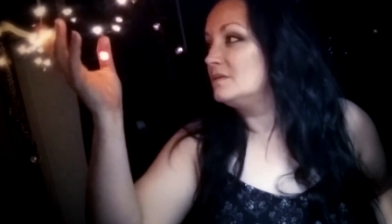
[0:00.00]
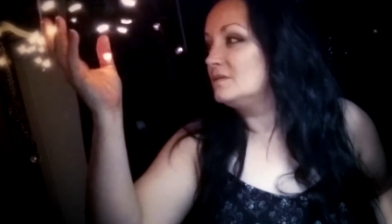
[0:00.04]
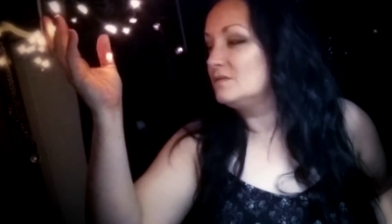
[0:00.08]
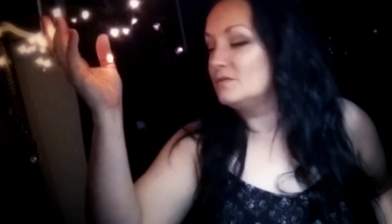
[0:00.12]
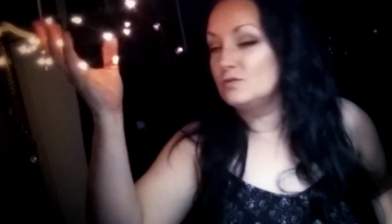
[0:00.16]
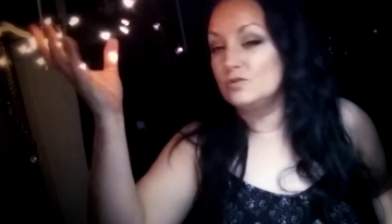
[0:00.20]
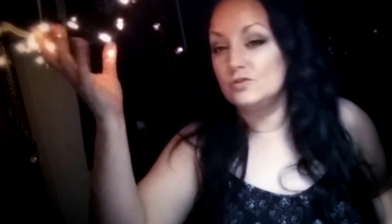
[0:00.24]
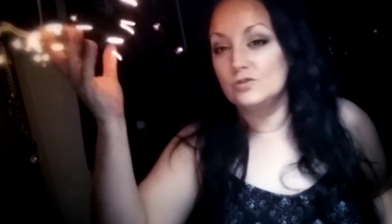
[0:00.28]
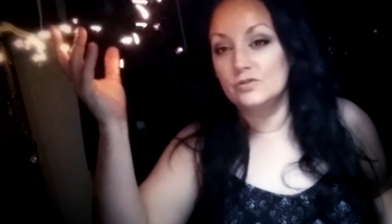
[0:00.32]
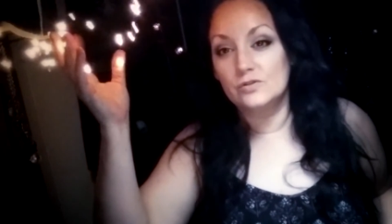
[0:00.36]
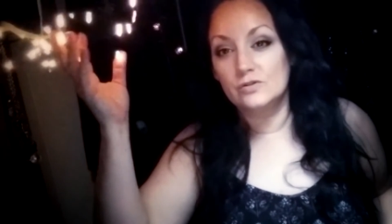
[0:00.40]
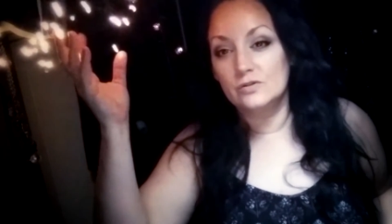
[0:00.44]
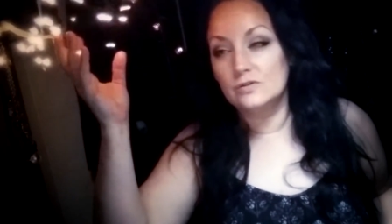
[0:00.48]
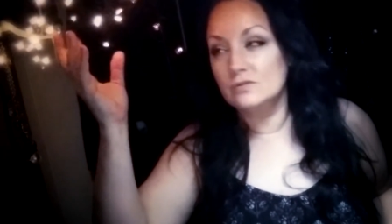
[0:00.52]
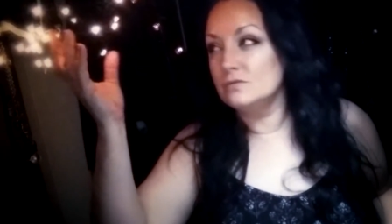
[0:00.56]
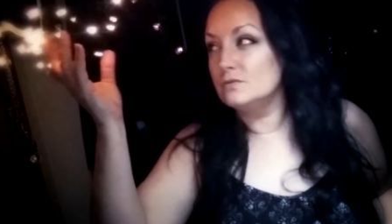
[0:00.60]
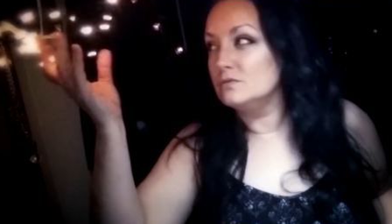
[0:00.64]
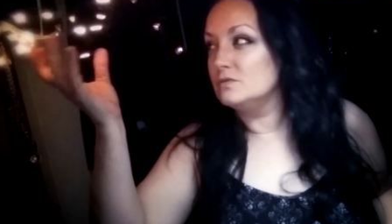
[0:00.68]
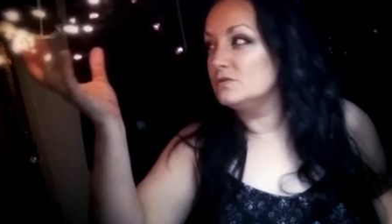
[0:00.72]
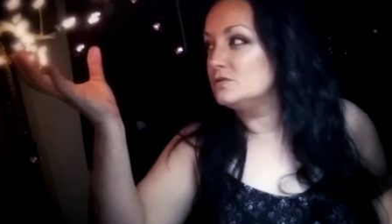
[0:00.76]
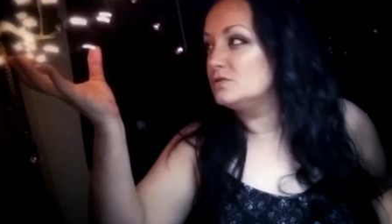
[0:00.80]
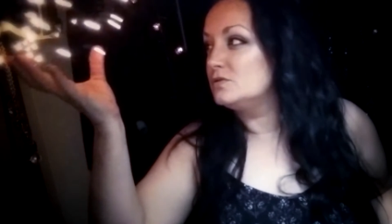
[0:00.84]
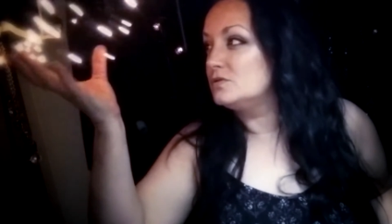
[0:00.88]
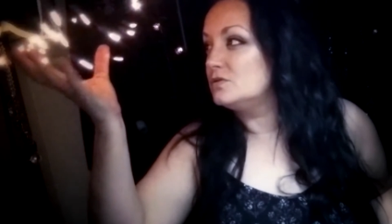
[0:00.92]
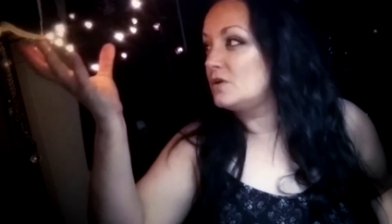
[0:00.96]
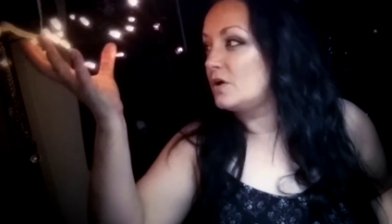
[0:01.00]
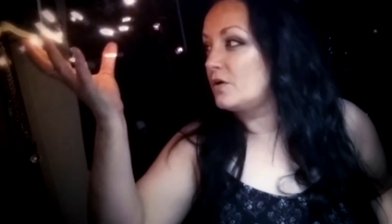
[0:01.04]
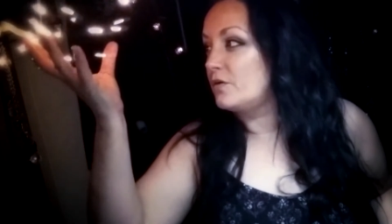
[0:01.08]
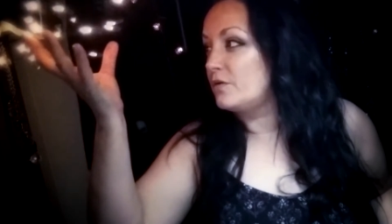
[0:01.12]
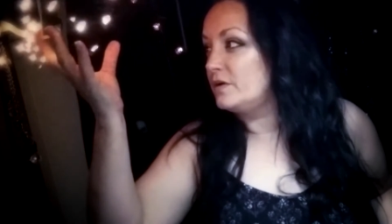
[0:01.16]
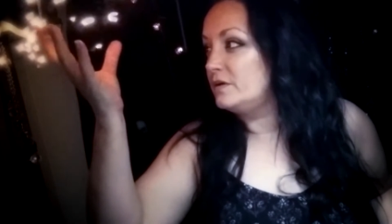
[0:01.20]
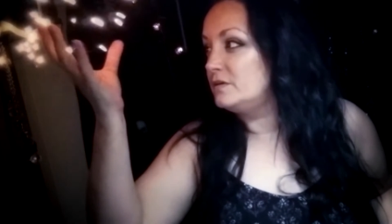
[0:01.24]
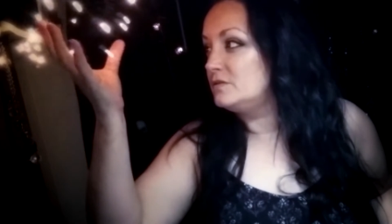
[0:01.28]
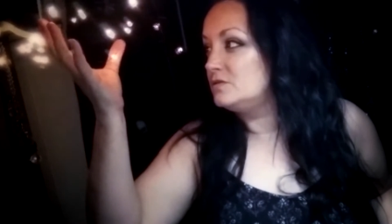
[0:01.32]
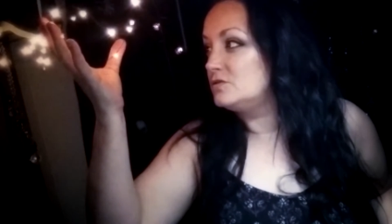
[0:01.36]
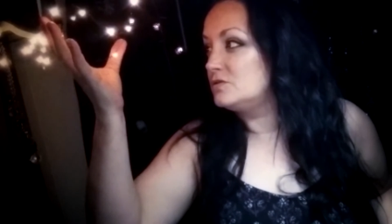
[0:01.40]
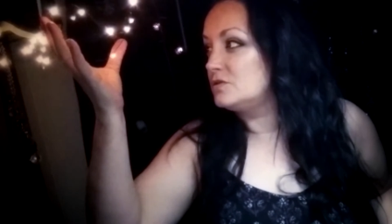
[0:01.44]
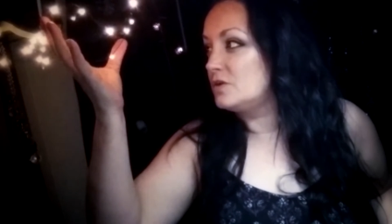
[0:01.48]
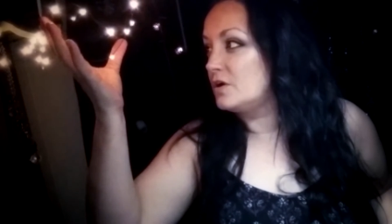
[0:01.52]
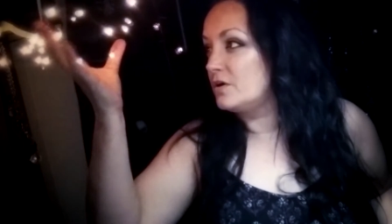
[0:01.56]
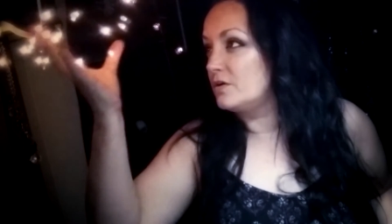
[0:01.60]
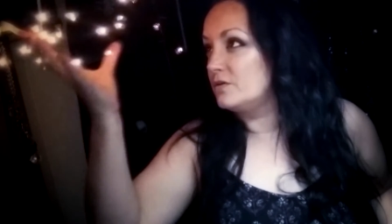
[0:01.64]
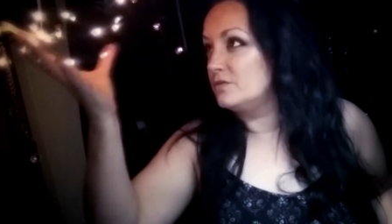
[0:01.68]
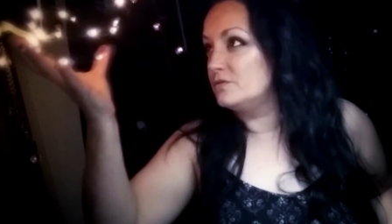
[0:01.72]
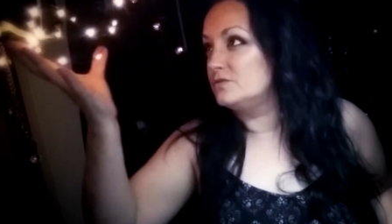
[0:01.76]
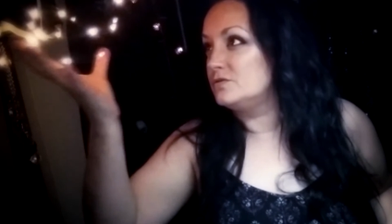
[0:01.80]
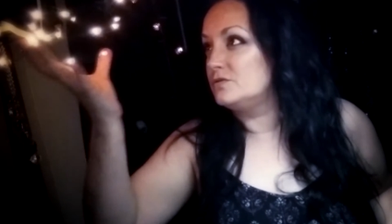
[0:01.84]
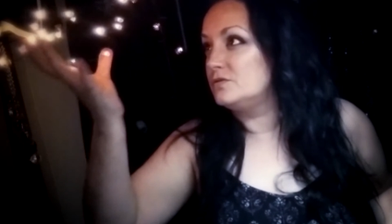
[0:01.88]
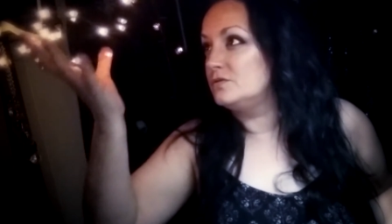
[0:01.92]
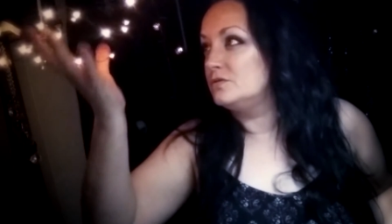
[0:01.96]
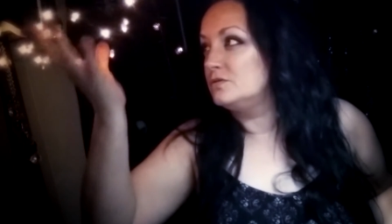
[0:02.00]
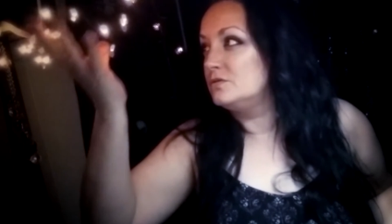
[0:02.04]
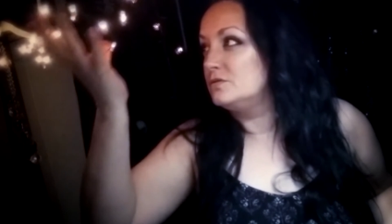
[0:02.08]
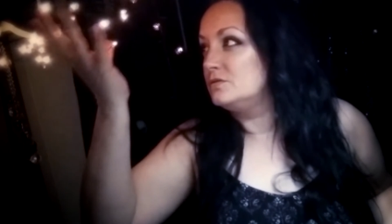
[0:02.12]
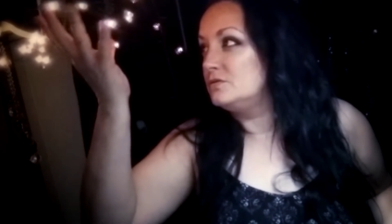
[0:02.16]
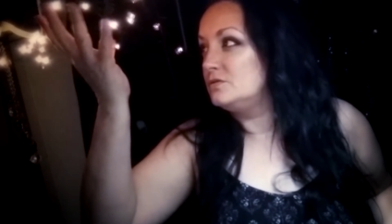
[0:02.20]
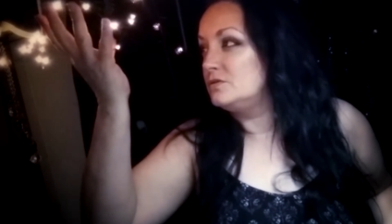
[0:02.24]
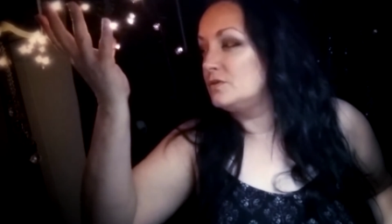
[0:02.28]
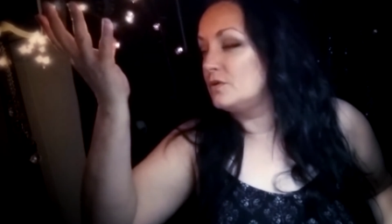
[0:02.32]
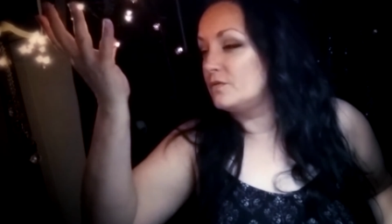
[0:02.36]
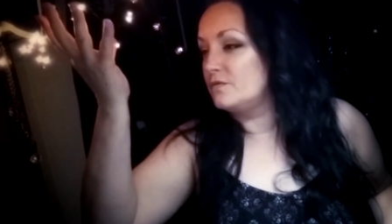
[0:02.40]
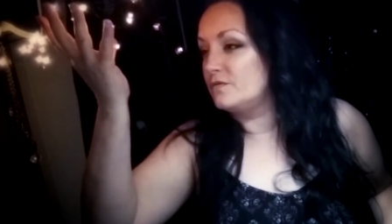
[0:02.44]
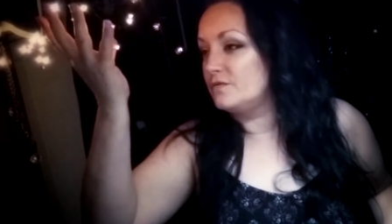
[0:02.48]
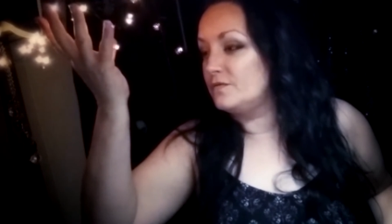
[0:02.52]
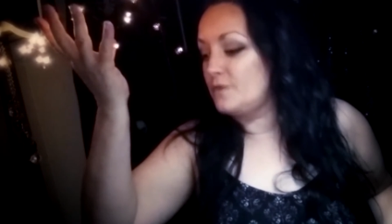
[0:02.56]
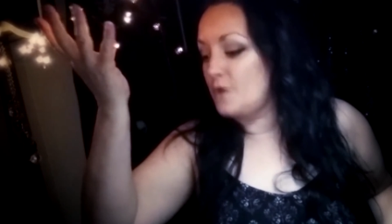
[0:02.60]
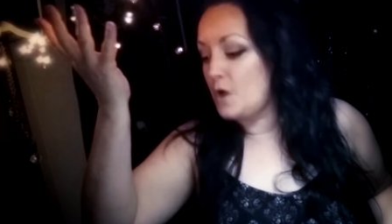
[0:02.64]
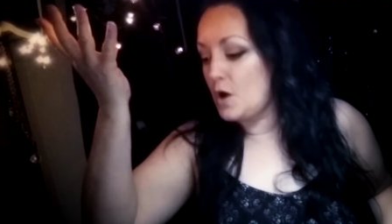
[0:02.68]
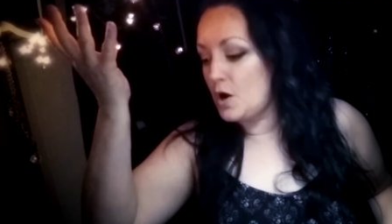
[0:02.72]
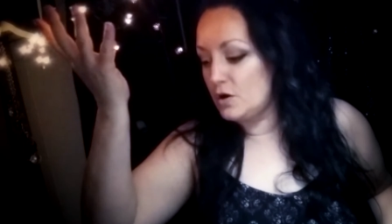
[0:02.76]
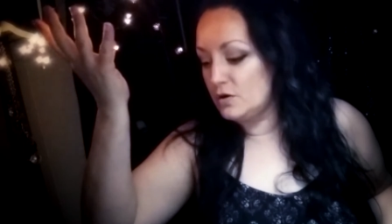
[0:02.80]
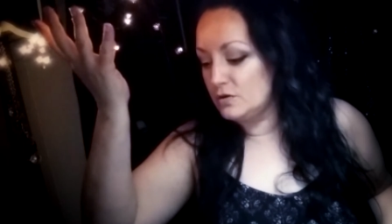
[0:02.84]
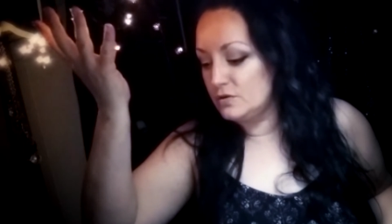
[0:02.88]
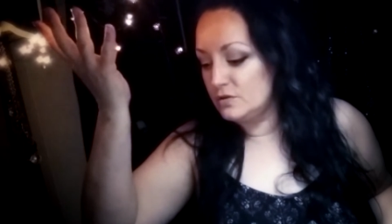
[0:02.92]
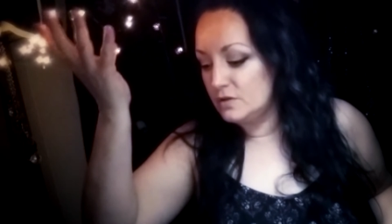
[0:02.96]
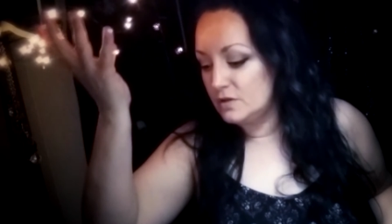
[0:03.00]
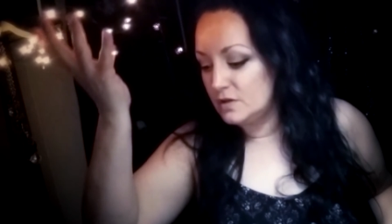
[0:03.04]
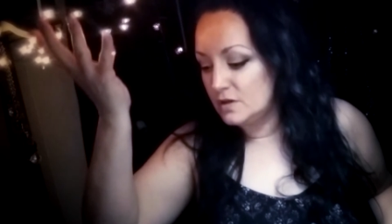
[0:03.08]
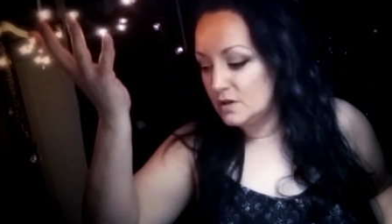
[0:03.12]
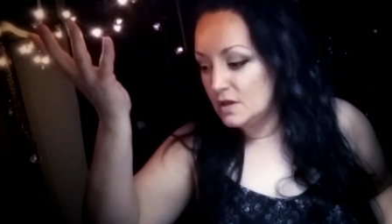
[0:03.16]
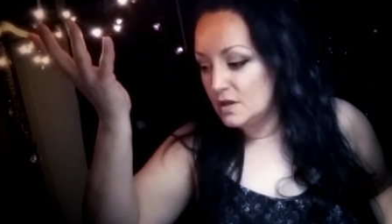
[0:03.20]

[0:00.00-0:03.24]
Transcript: S sorry, stars, don't fall.